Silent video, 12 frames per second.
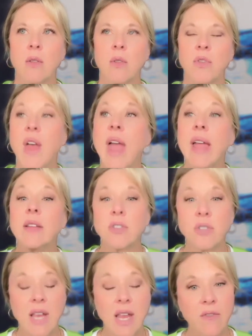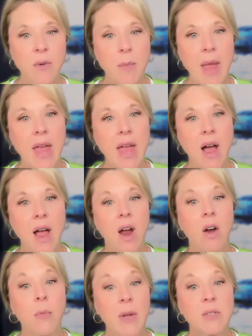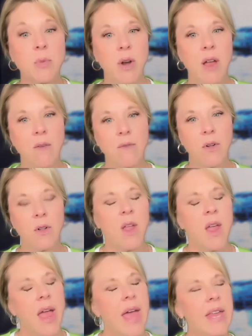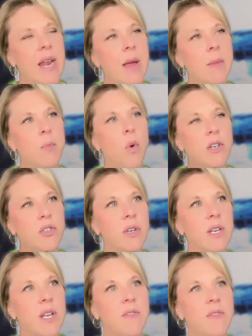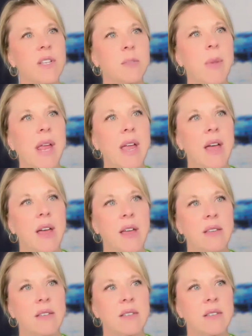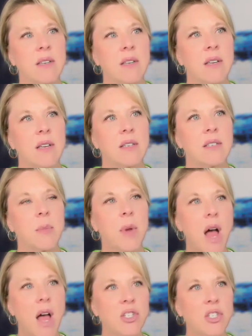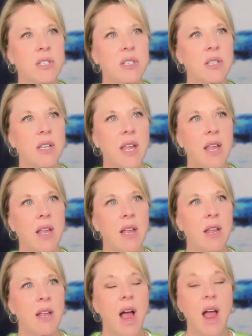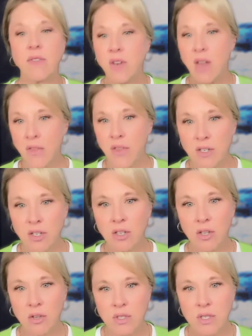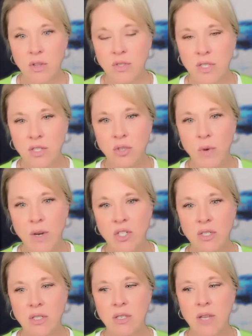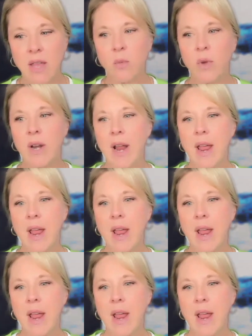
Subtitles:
the answers I get from AI are much more helpful. And I'm wondering if it's because subconsciously I have nothing to lose in those situations. And when